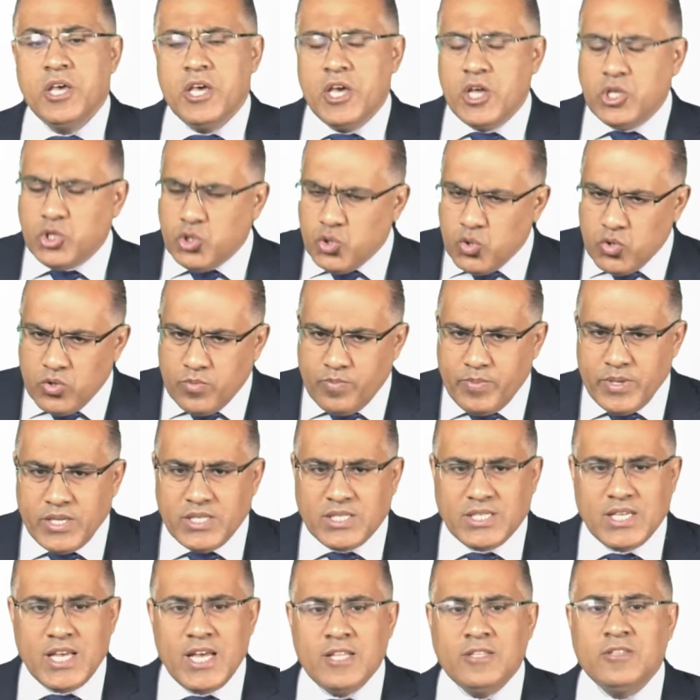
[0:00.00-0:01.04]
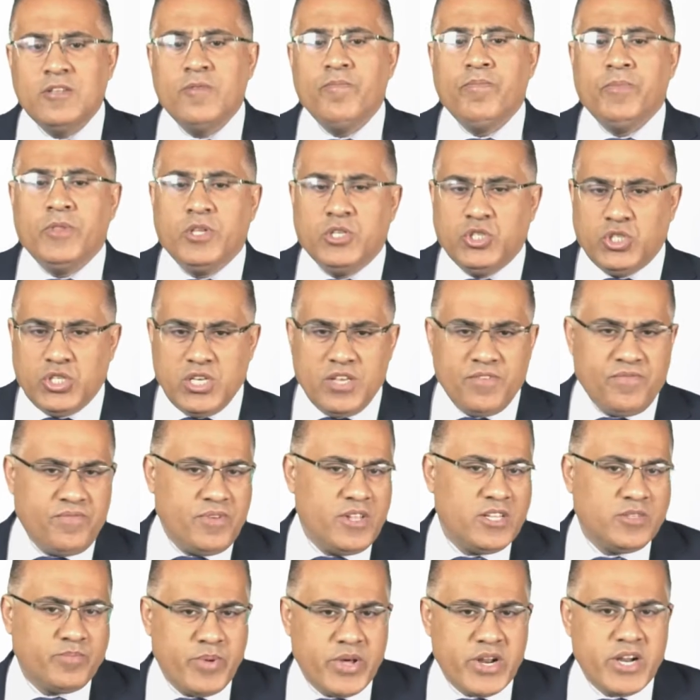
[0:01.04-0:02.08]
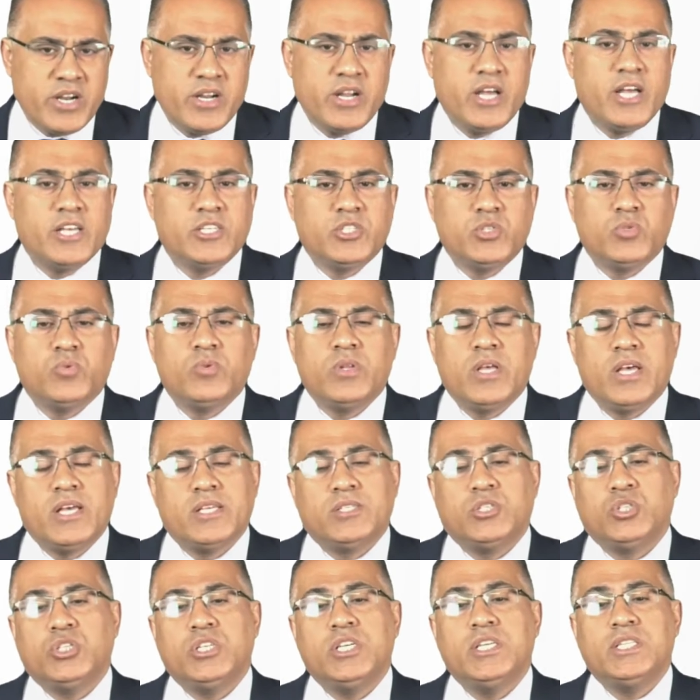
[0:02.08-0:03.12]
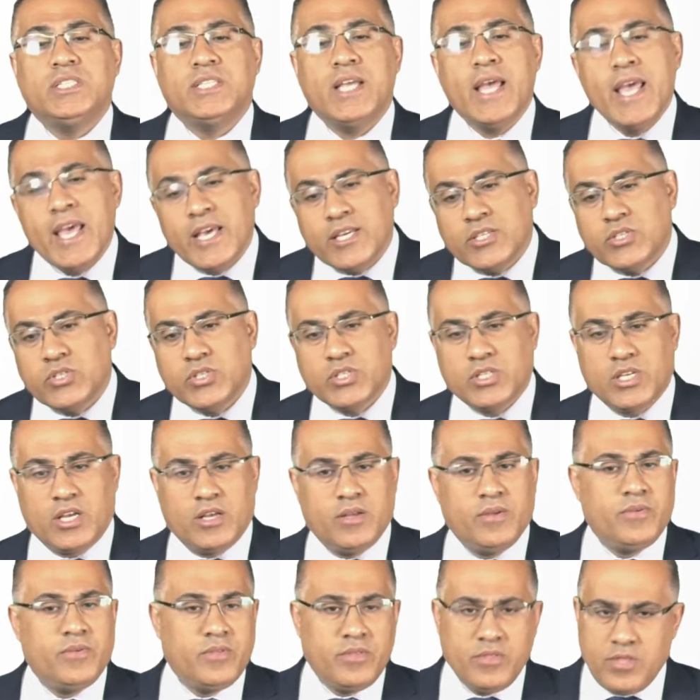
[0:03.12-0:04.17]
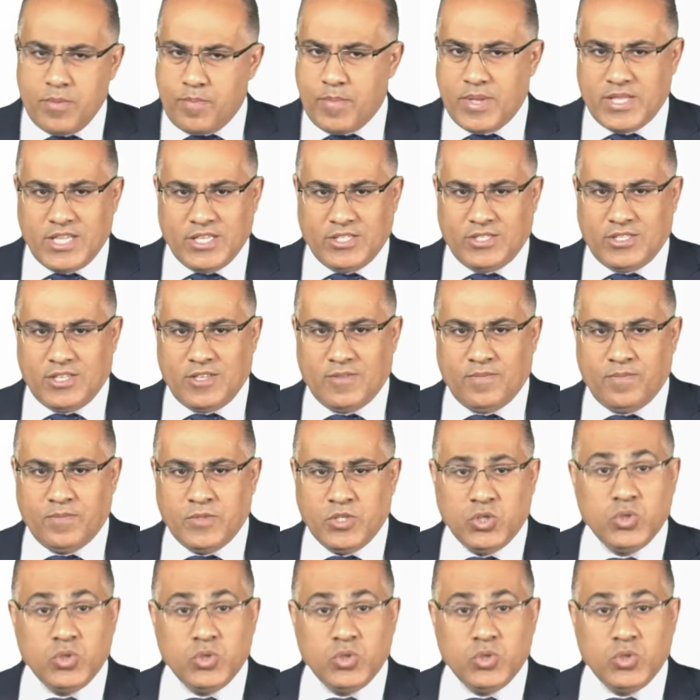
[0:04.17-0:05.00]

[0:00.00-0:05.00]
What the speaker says: It should be said, she felt better as soon as she takes the medicine.